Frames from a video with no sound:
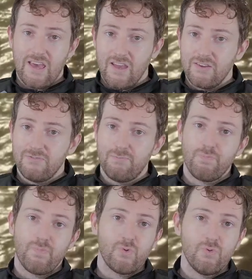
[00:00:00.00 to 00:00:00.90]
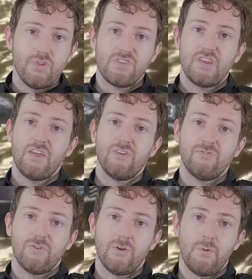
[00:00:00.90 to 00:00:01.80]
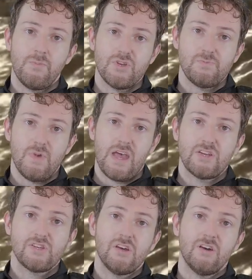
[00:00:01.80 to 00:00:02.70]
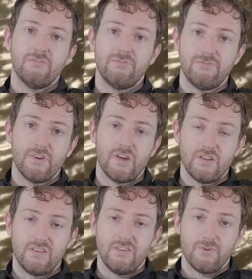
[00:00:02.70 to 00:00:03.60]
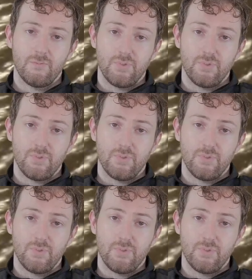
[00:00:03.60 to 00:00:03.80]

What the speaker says: kind of threw this together from a mishmash of different